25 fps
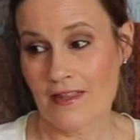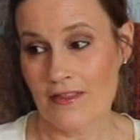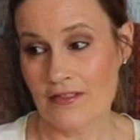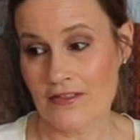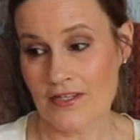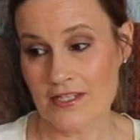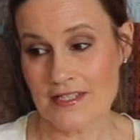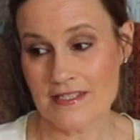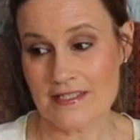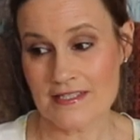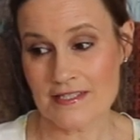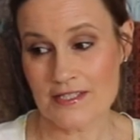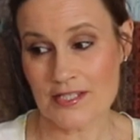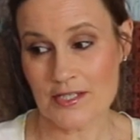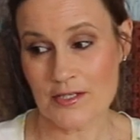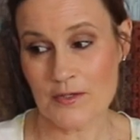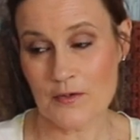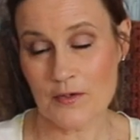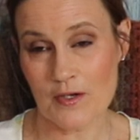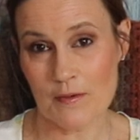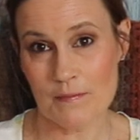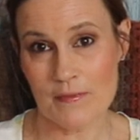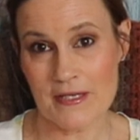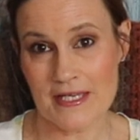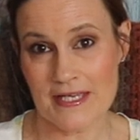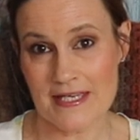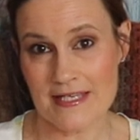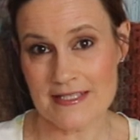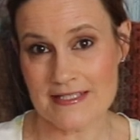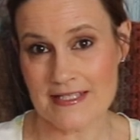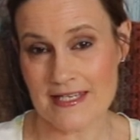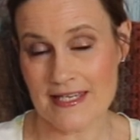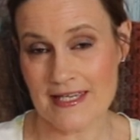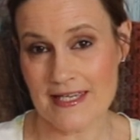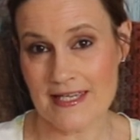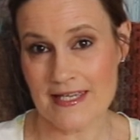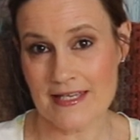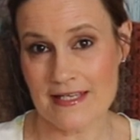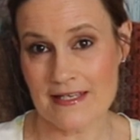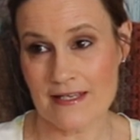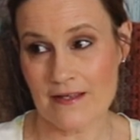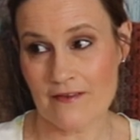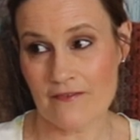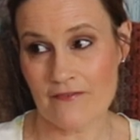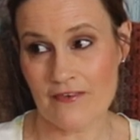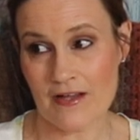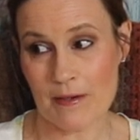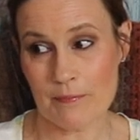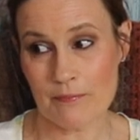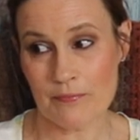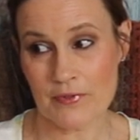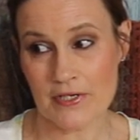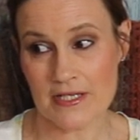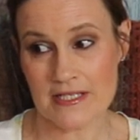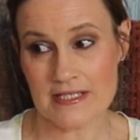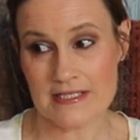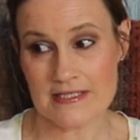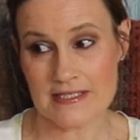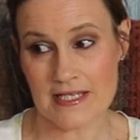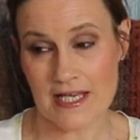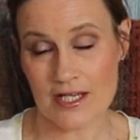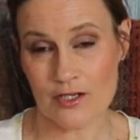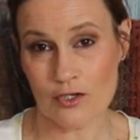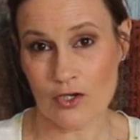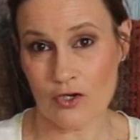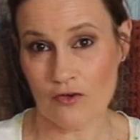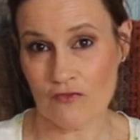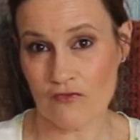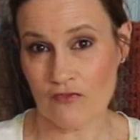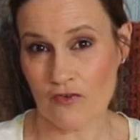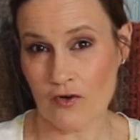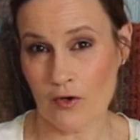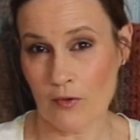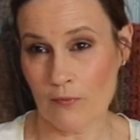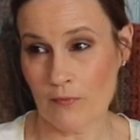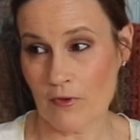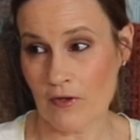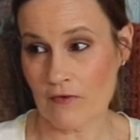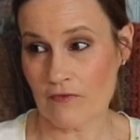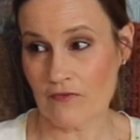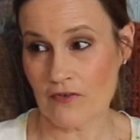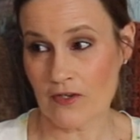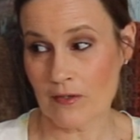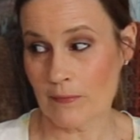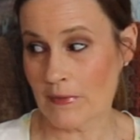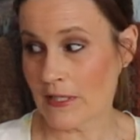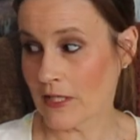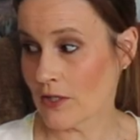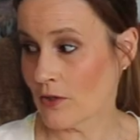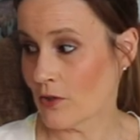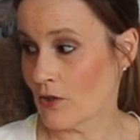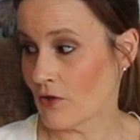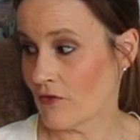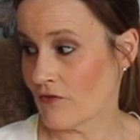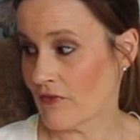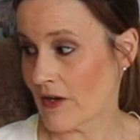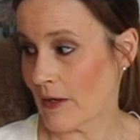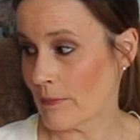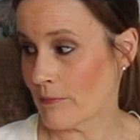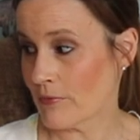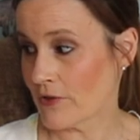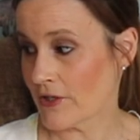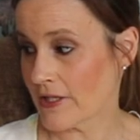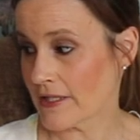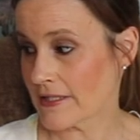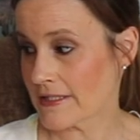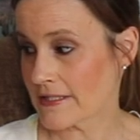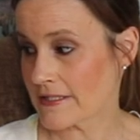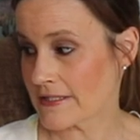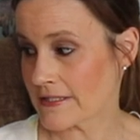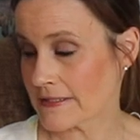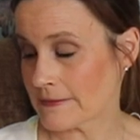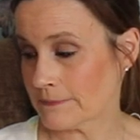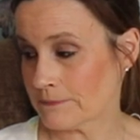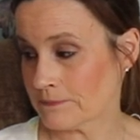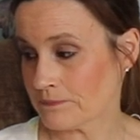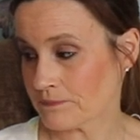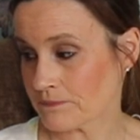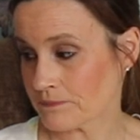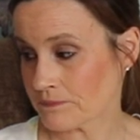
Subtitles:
These two are made in fabrics that I got from Flamingo Fabrics.